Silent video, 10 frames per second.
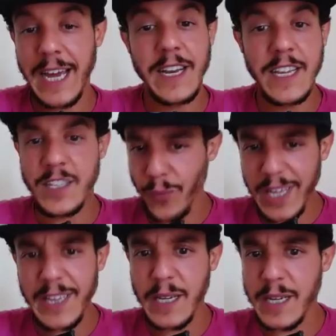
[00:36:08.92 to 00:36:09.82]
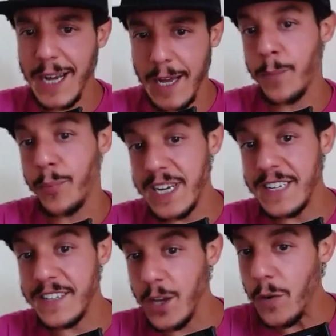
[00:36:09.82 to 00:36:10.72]
And it's really kind of
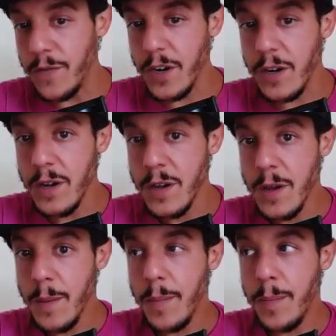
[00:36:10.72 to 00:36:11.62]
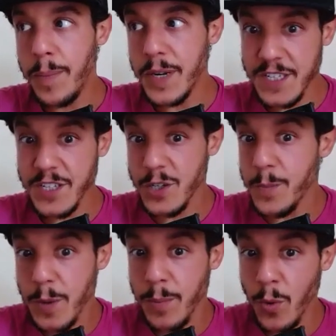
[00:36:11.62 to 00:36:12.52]
breezed over, but it's
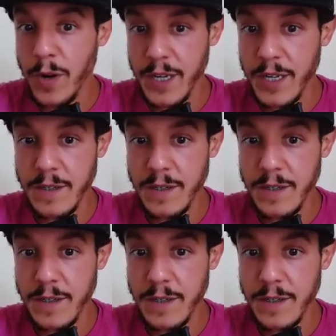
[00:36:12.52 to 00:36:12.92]
super important.